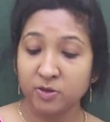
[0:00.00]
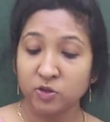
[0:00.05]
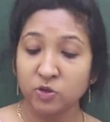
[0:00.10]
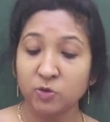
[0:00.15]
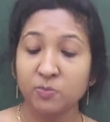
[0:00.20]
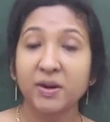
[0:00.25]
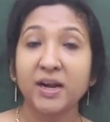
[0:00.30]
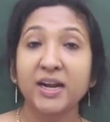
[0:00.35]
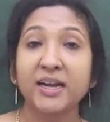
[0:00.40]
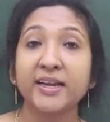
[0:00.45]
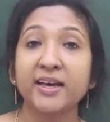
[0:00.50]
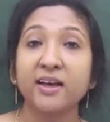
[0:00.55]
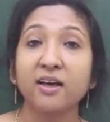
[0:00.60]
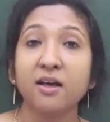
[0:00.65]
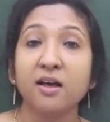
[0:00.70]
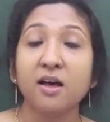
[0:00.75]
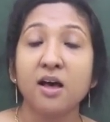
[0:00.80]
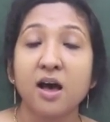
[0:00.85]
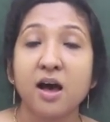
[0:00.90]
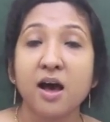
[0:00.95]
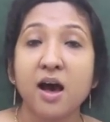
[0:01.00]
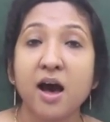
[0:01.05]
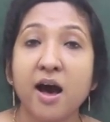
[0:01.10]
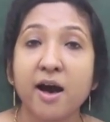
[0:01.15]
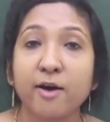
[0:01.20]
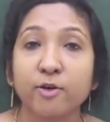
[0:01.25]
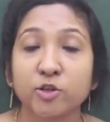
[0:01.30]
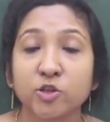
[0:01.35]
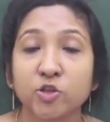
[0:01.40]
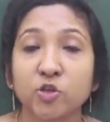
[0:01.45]
build a
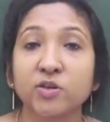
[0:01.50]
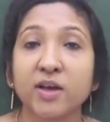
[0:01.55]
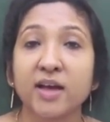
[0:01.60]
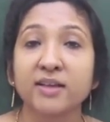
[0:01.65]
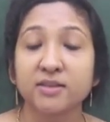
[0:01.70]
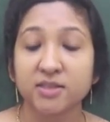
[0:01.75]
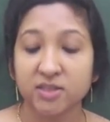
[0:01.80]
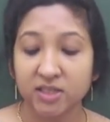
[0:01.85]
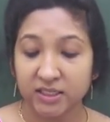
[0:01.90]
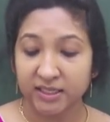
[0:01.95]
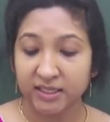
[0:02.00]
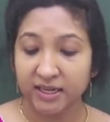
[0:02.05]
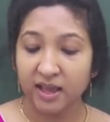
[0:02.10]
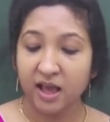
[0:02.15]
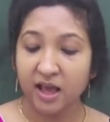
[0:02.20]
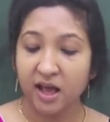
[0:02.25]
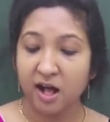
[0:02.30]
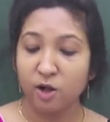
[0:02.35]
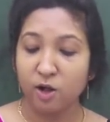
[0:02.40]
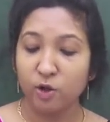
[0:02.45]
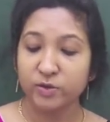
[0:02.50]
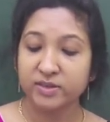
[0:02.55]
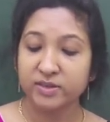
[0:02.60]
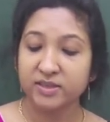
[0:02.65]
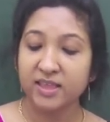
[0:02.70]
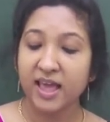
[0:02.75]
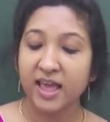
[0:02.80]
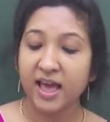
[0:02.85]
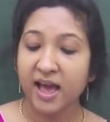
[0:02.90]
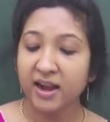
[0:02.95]
house, to construct a
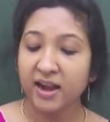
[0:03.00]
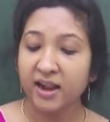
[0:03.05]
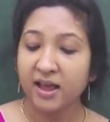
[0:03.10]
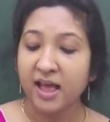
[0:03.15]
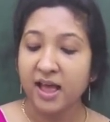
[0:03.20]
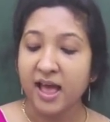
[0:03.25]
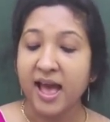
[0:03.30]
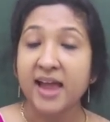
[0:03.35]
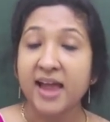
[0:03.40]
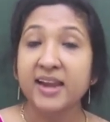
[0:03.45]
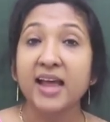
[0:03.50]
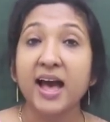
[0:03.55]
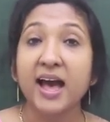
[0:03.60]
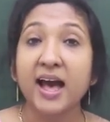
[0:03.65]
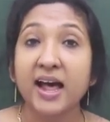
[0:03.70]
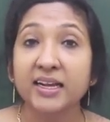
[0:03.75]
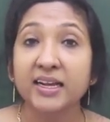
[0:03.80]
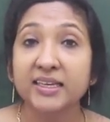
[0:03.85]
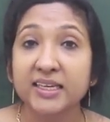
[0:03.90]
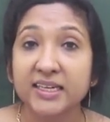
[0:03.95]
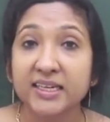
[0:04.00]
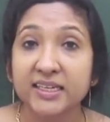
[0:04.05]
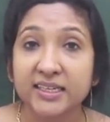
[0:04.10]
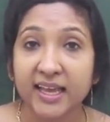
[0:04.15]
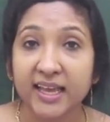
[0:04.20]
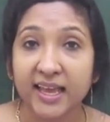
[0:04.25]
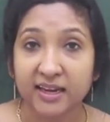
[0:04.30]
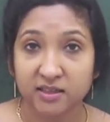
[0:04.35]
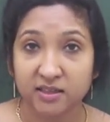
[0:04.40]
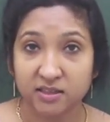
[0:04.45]
house. They are an
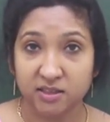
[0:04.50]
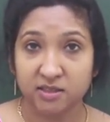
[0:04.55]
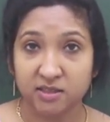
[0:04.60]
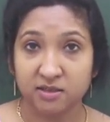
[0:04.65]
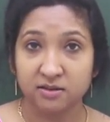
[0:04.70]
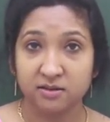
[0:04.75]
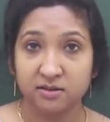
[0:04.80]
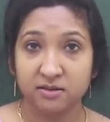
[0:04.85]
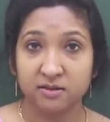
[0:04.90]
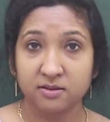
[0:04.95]
architect